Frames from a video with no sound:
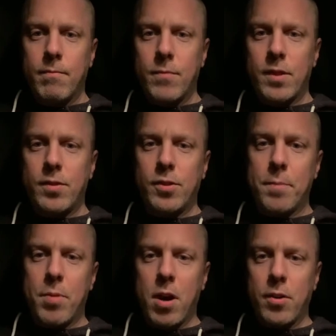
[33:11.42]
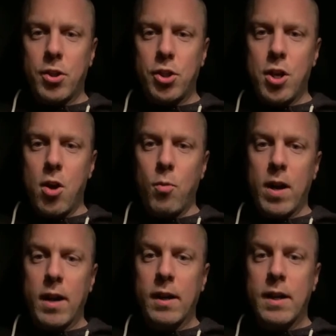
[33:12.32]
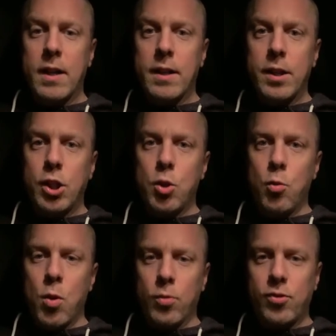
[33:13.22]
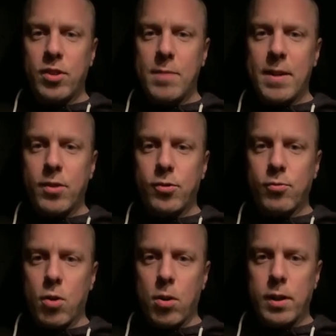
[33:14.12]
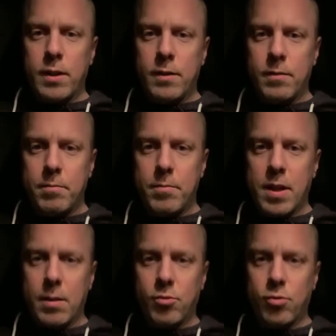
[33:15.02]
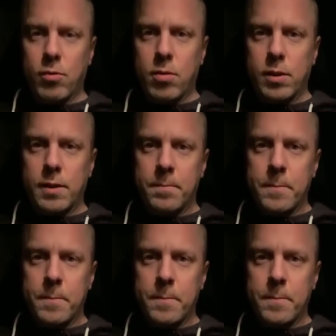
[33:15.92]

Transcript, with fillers: This is the part of the show where you won't see me scrolling, but I'm scrolling.